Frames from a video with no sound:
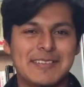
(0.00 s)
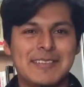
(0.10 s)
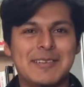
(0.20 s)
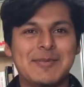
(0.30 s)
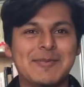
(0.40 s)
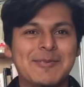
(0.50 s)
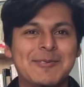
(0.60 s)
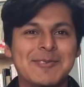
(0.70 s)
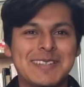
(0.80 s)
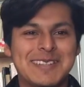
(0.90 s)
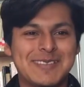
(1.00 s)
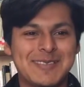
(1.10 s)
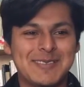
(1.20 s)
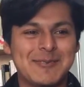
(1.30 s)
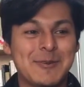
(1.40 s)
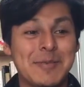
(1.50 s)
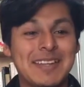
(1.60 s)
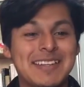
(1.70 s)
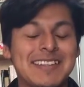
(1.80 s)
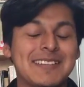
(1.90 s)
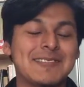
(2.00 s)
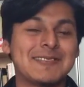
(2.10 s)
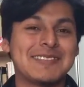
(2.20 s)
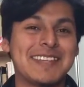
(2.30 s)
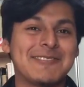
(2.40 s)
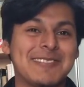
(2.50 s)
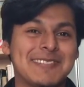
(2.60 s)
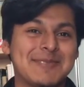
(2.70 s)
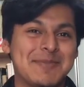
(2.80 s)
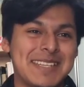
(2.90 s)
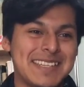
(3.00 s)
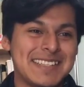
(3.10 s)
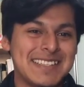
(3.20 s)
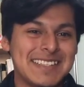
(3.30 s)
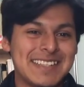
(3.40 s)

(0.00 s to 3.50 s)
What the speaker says: What made Taquito sacred to me